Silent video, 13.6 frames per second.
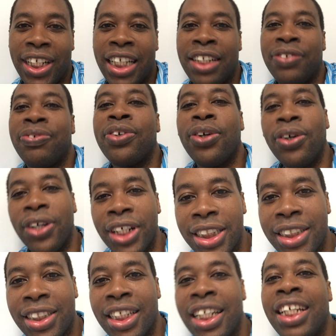And of
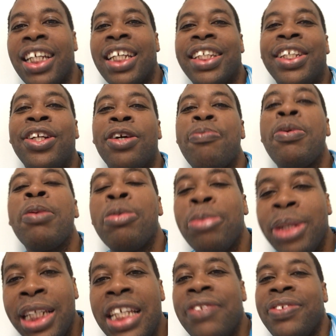course, people
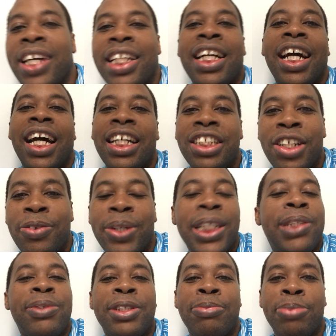believe that Kanye
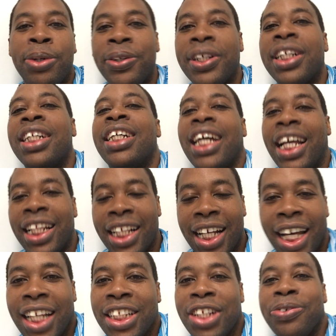West was broke. And
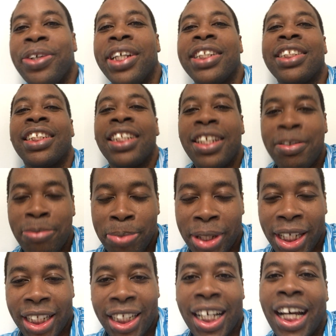Kanye West,
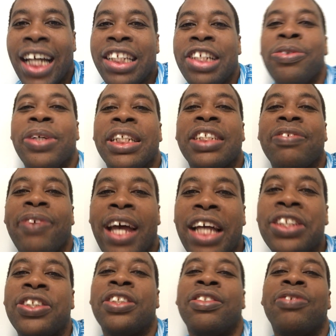in Kanye West
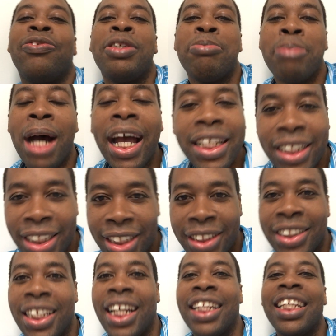fashion, reminded
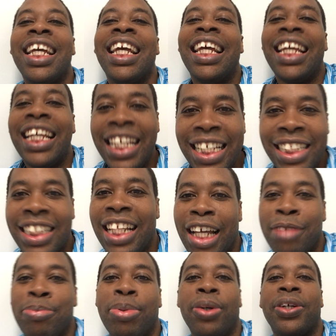us that he's
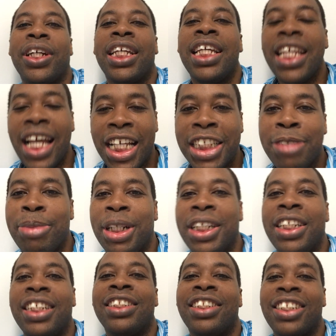not broke. He has
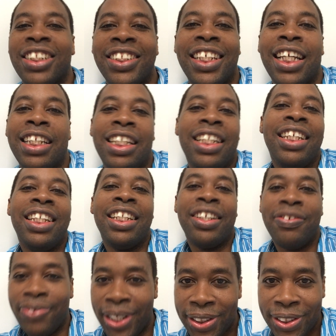money. It's just that he needs
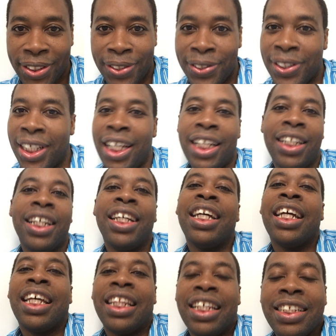investors. And
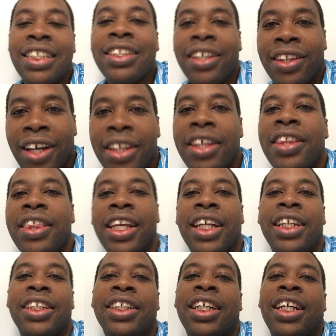this is another
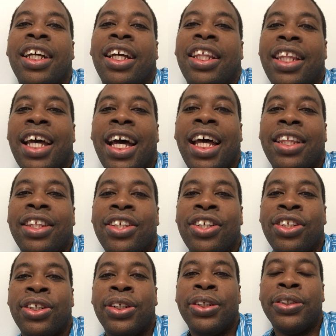thing that,
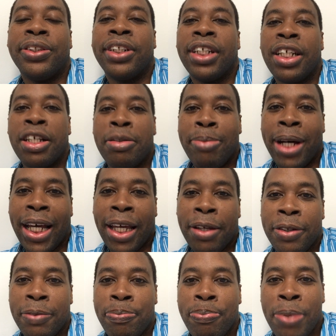my
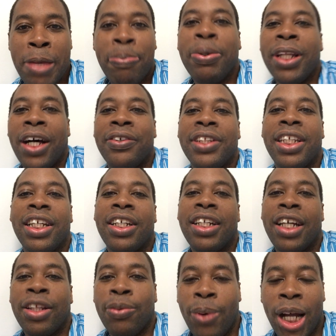people out there
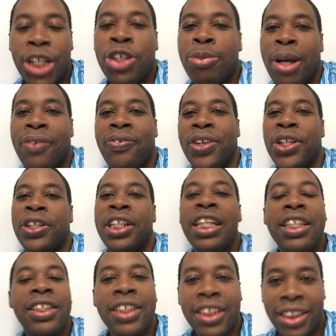that watch my video
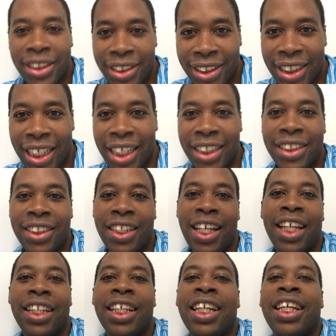needs to understand, is
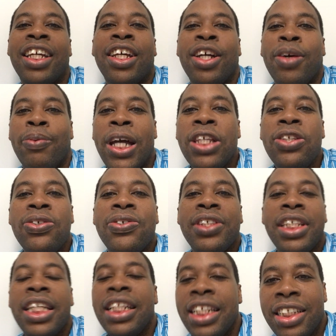that when you
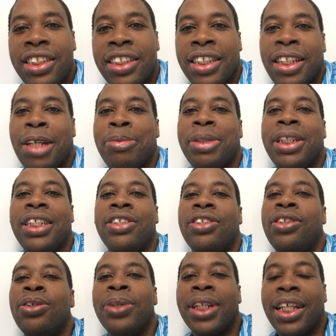see these celebrities
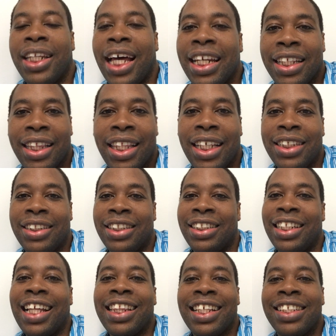doing a lot of things, it's
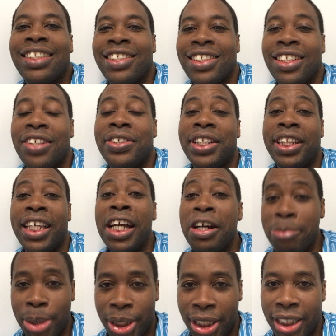not necessarily their
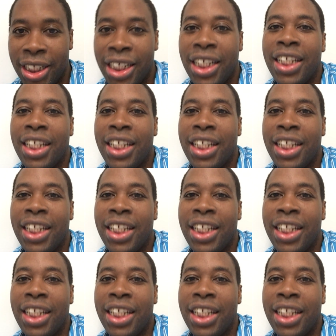money.